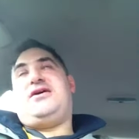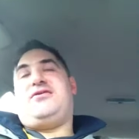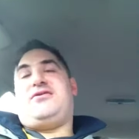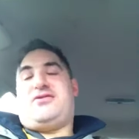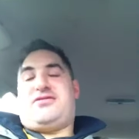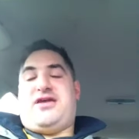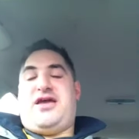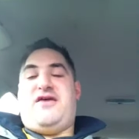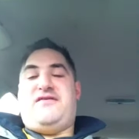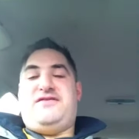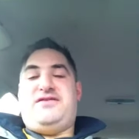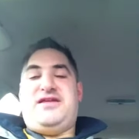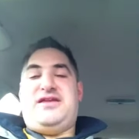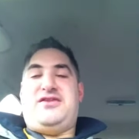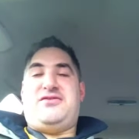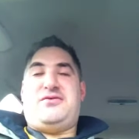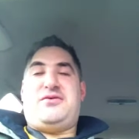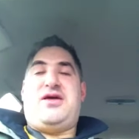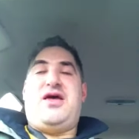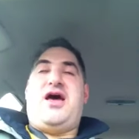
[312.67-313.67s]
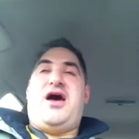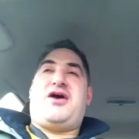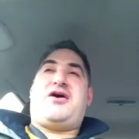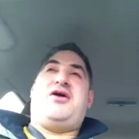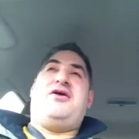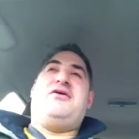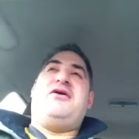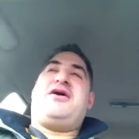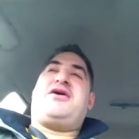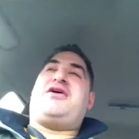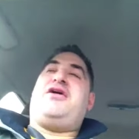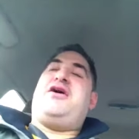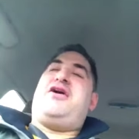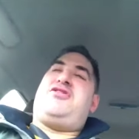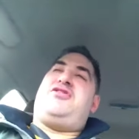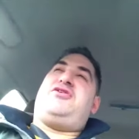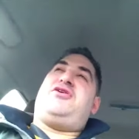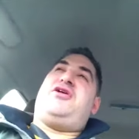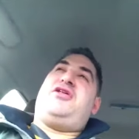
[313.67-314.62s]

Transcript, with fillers: I say healthy dinner. I can't, can't actually